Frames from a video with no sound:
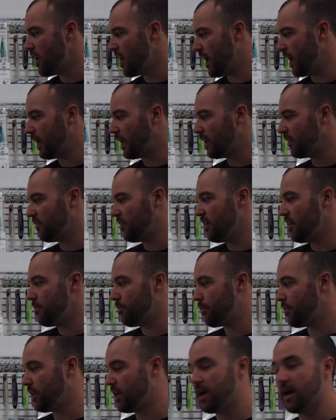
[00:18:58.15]
It gets hit
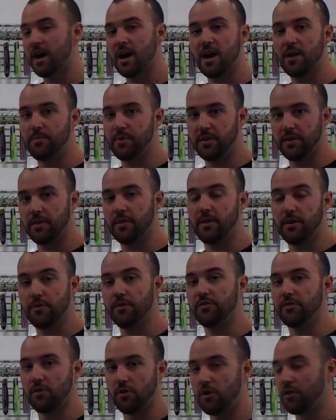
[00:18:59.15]
pretty hard, but there
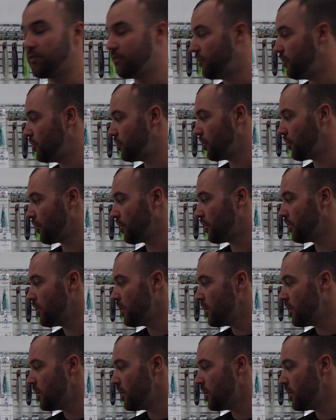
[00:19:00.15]
is a lot of fish on it.